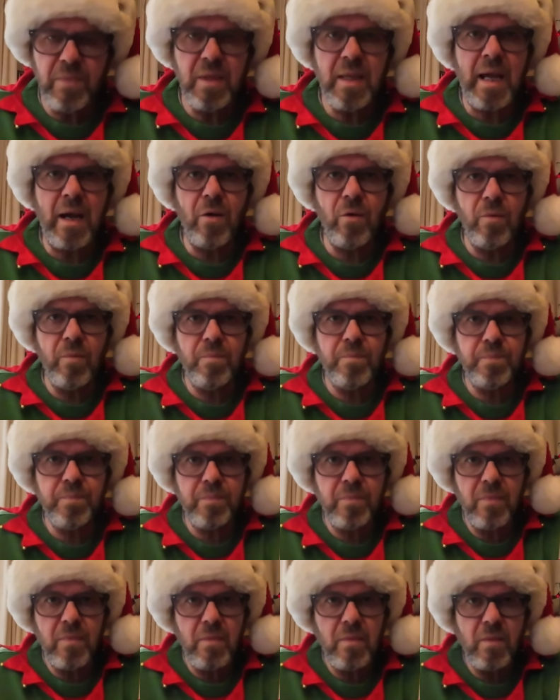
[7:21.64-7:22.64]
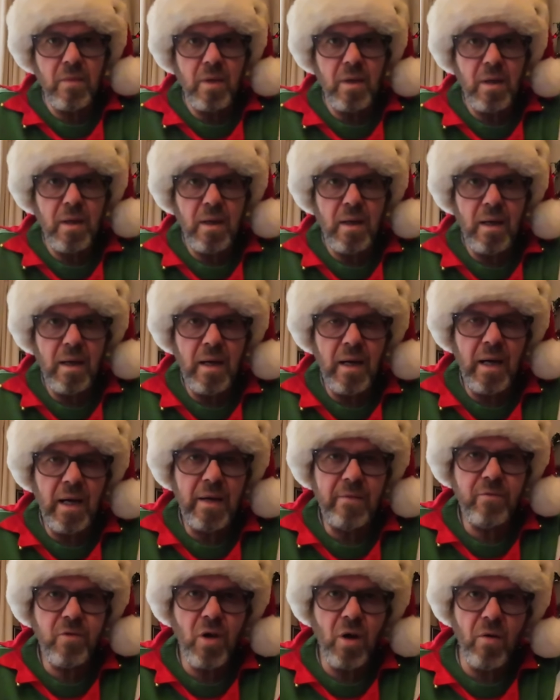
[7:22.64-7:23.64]
Now
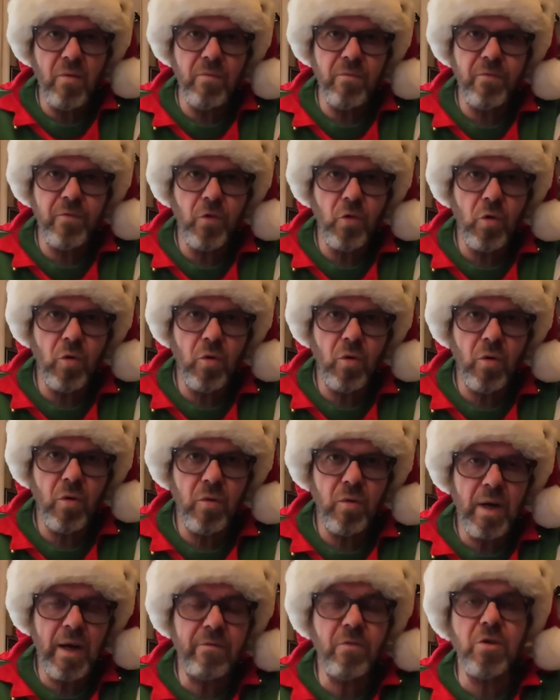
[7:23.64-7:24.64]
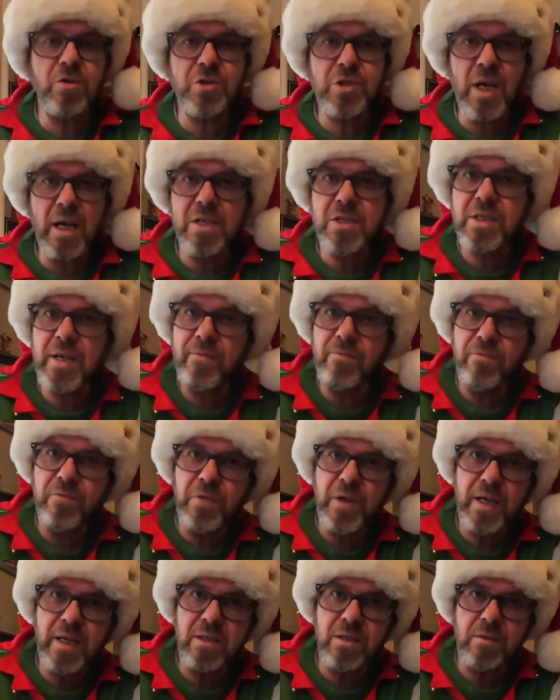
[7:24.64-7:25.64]
I've got size 7
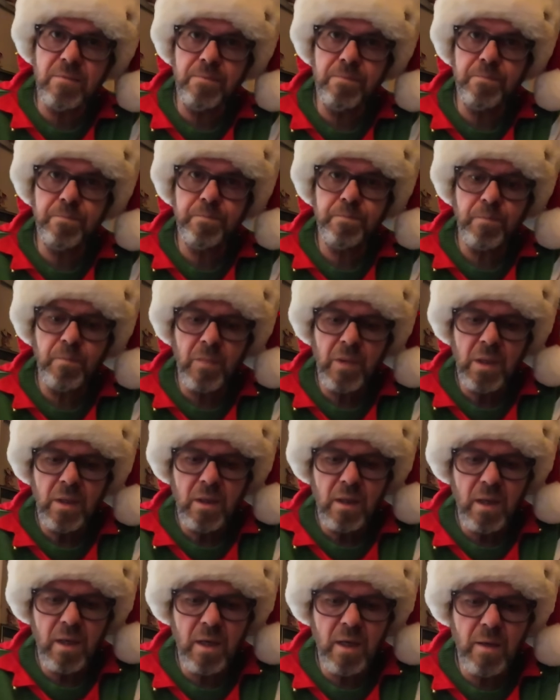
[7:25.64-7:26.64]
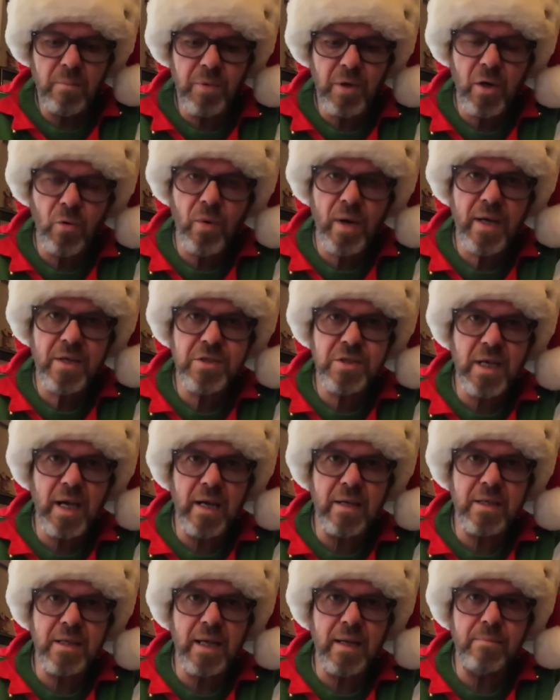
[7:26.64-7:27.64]
feet, but I wear
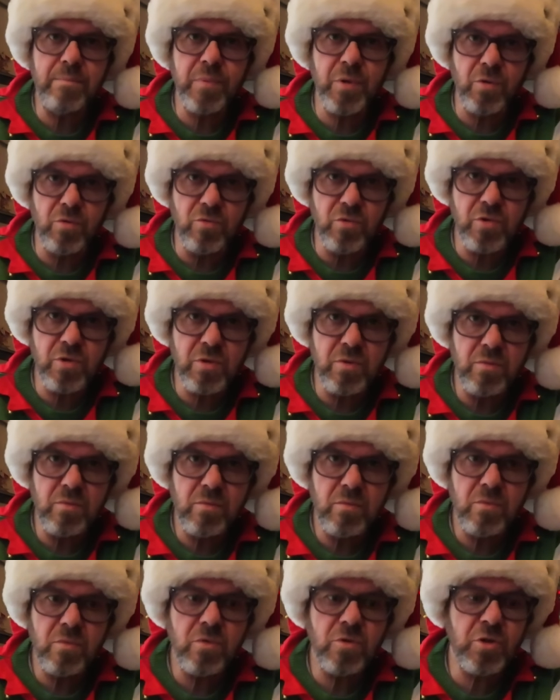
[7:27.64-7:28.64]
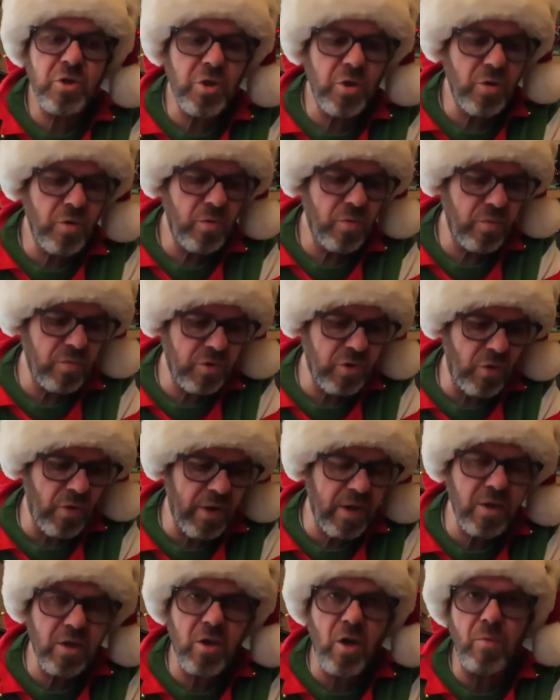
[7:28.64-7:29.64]
size 8 boots so I
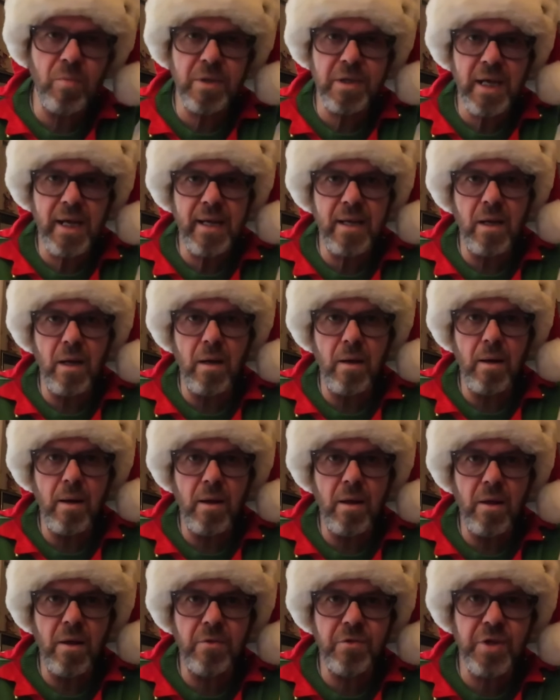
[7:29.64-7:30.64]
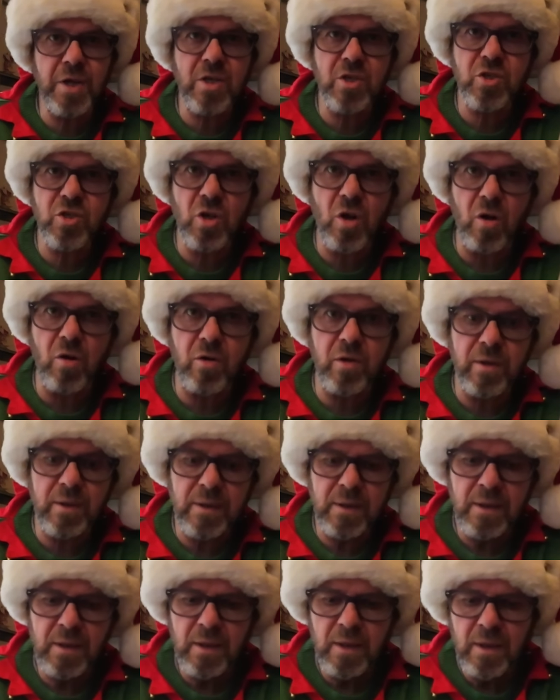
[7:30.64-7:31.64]
can accommodate a thicker sock.
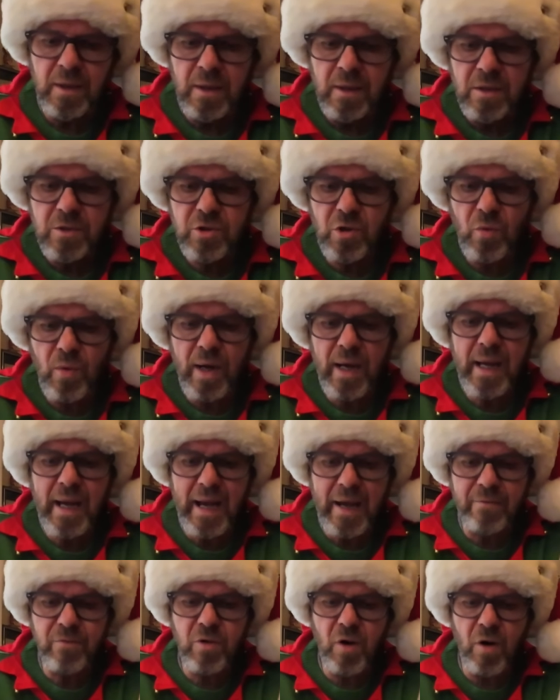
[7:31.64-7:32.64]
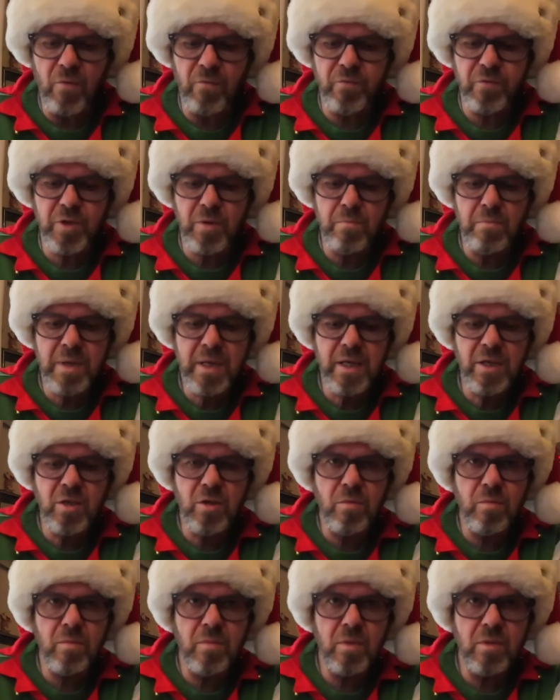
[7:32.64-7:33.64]
So I have gone for the
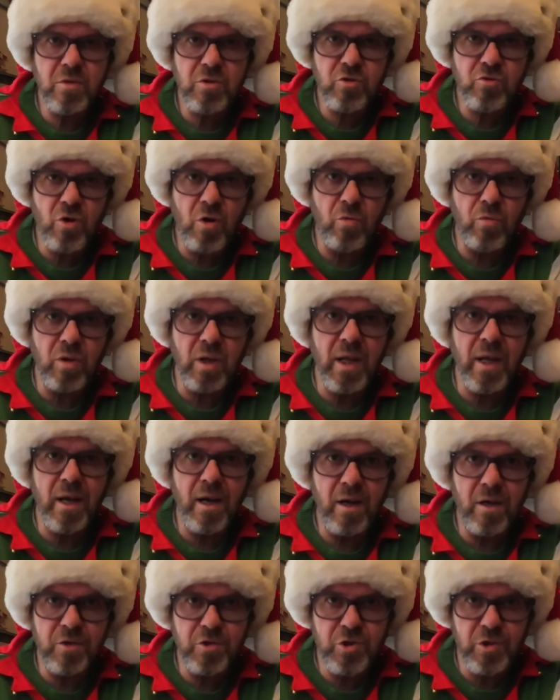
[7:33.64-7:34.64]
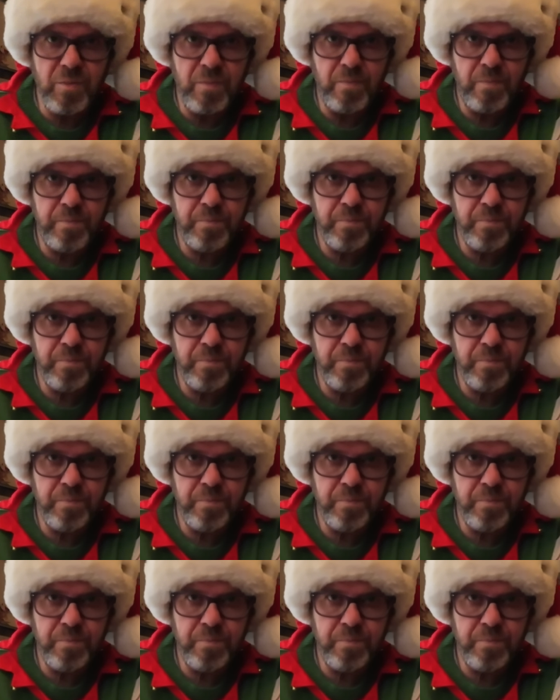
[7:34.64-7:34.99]
medium stroke large.